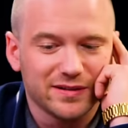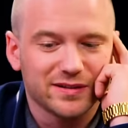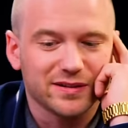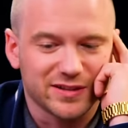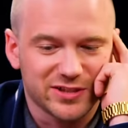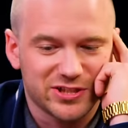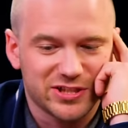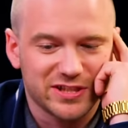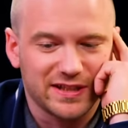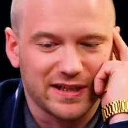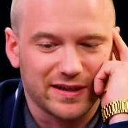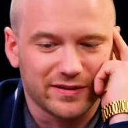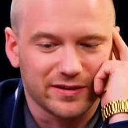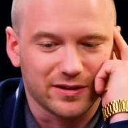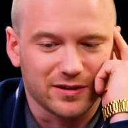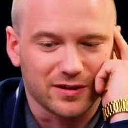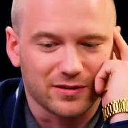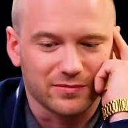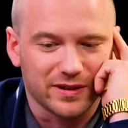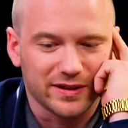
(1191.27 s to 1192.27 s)
There's shit on
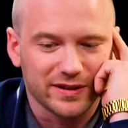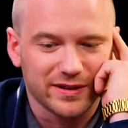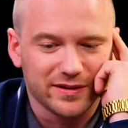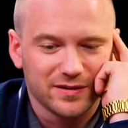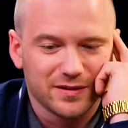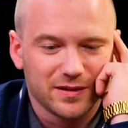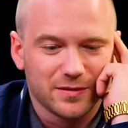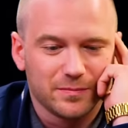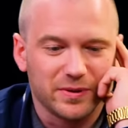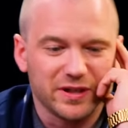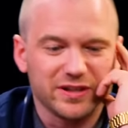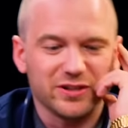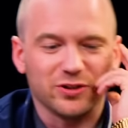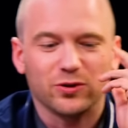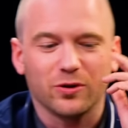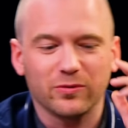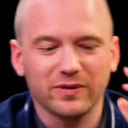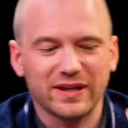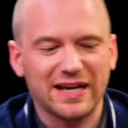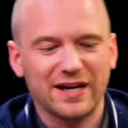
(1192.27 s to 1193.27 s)
there already. But
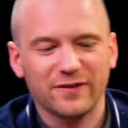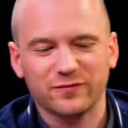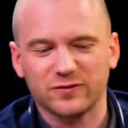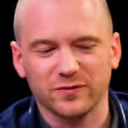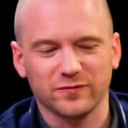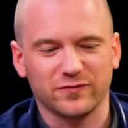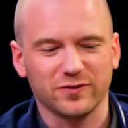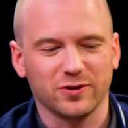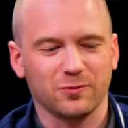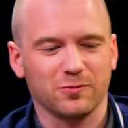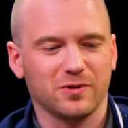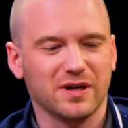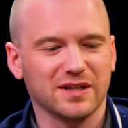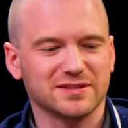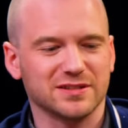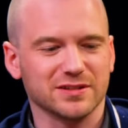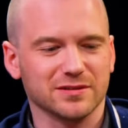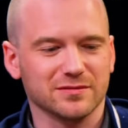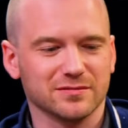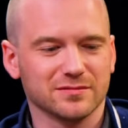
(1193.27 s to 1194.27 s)
you don't have to if you don't
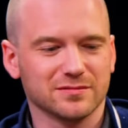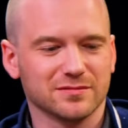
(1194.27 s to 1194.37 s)
want to.